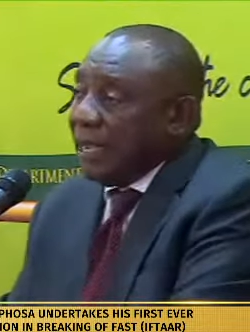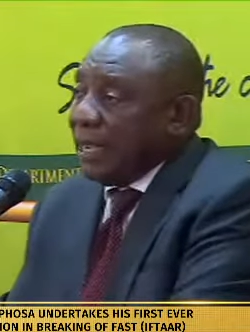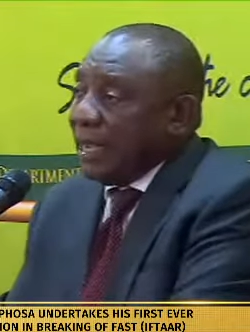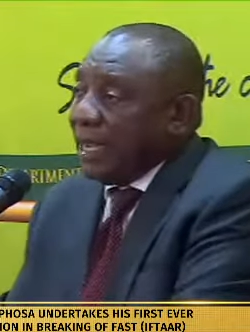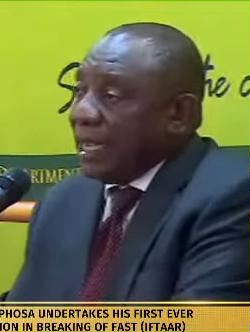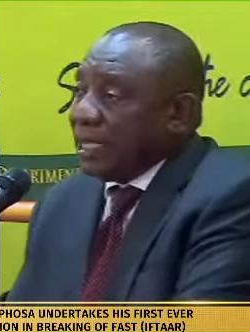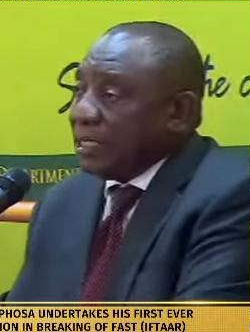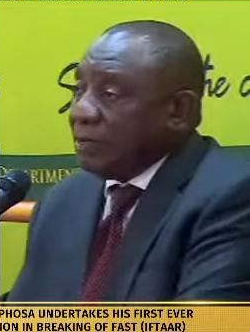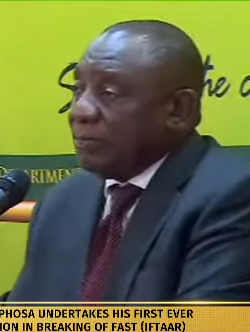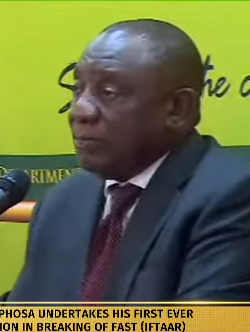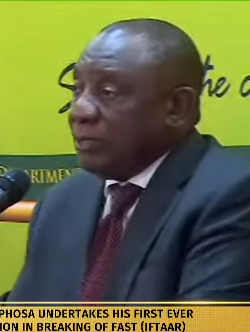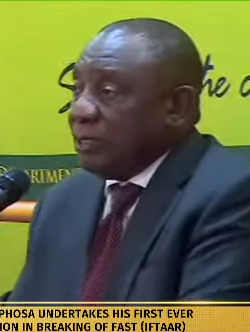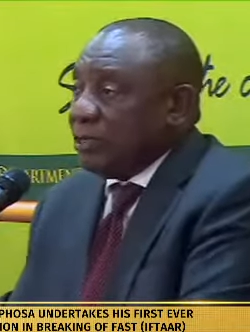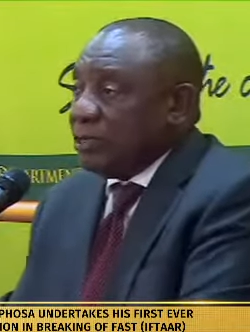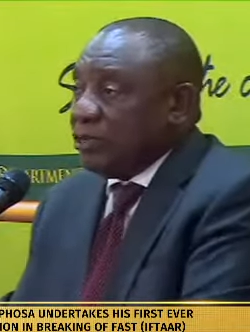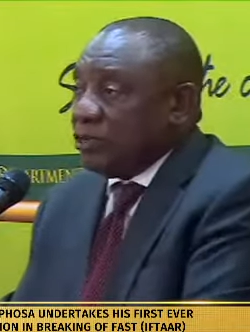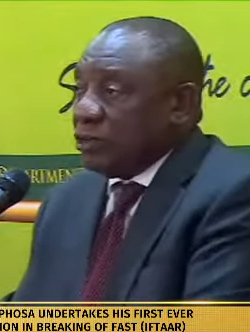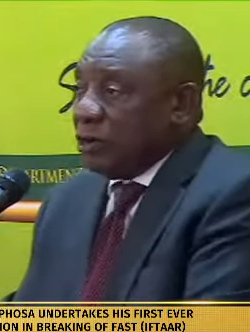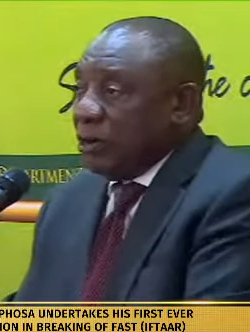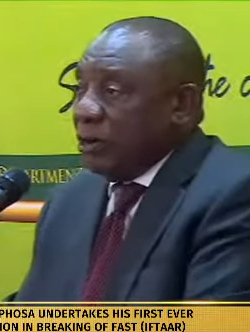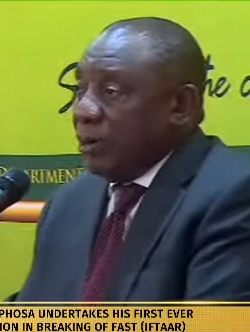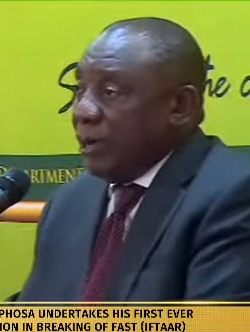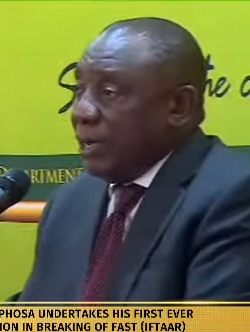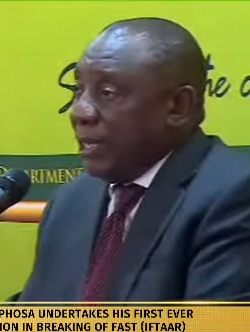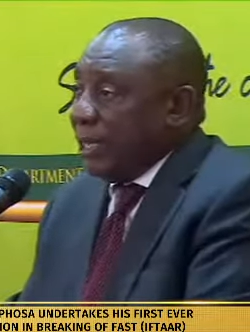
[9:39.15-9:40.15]
has been
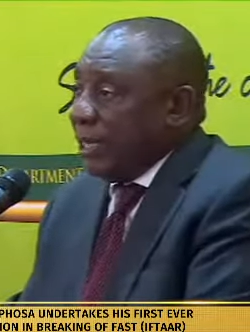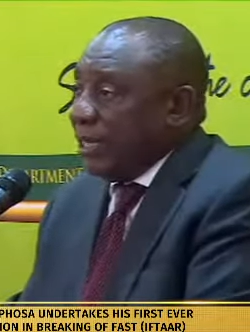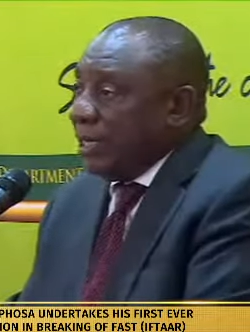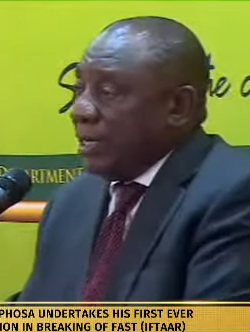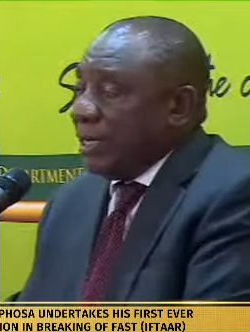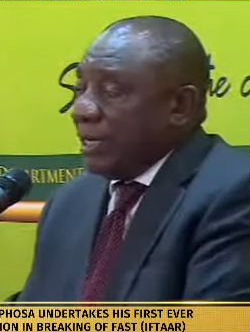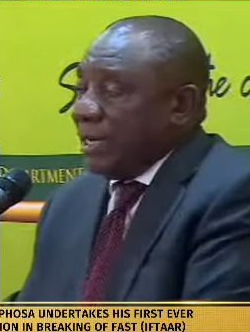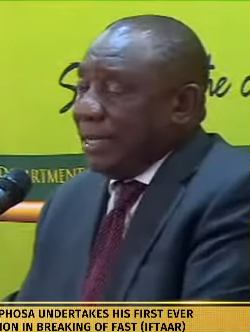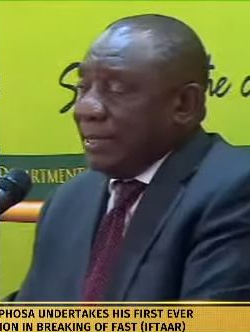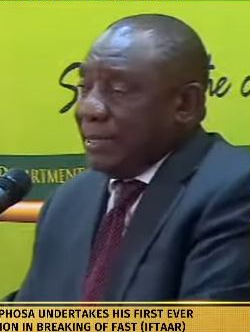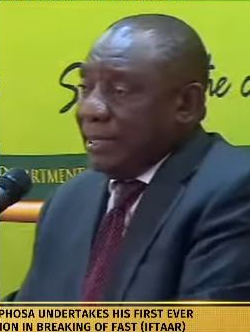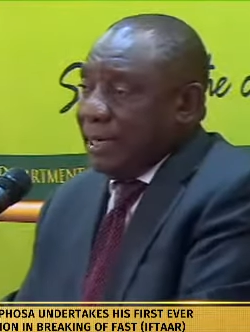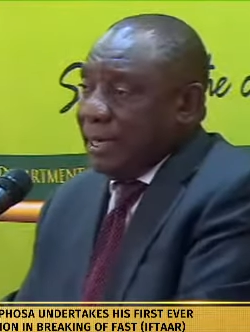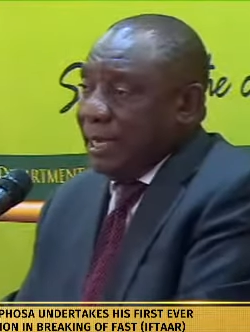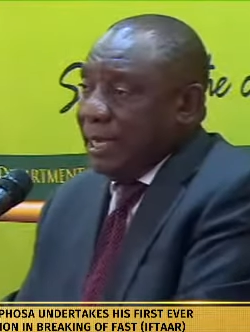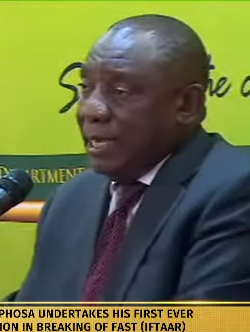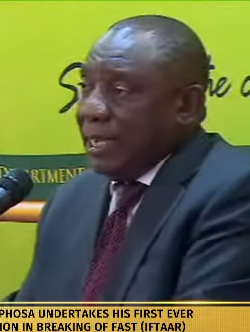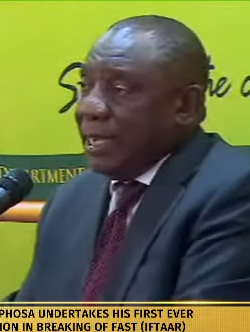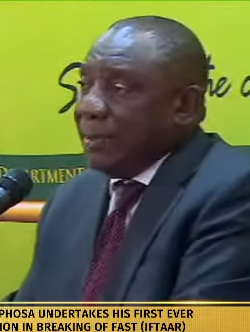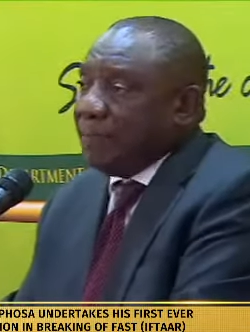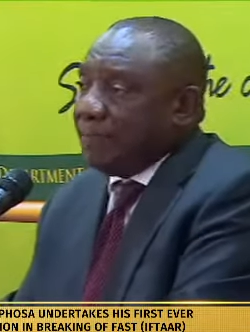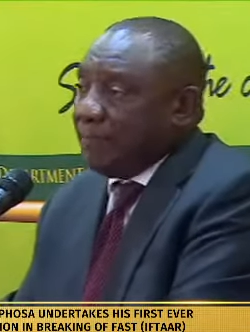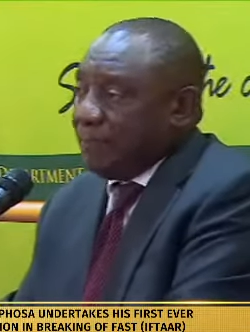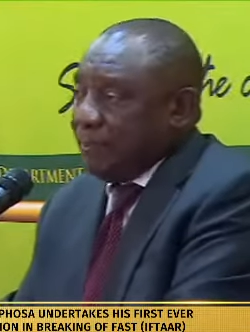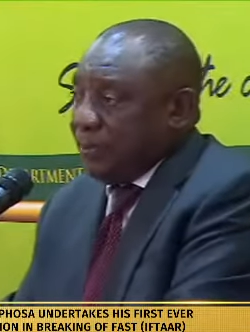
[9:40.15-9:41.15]
joined at the
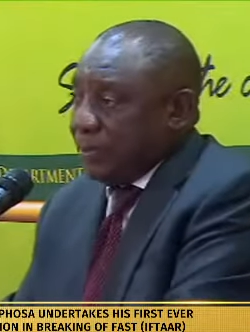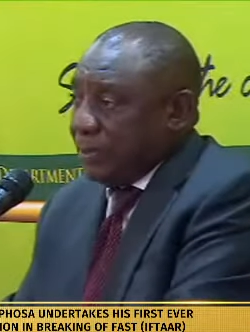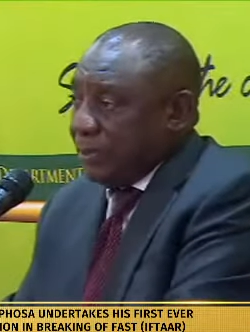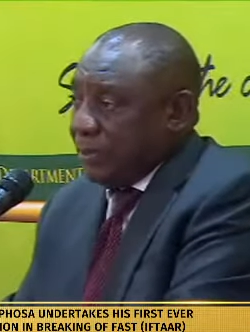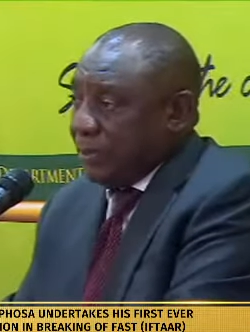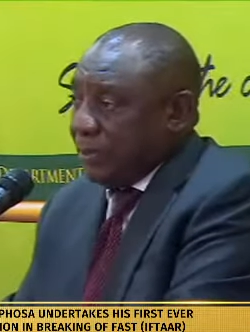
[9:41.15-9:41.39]
hip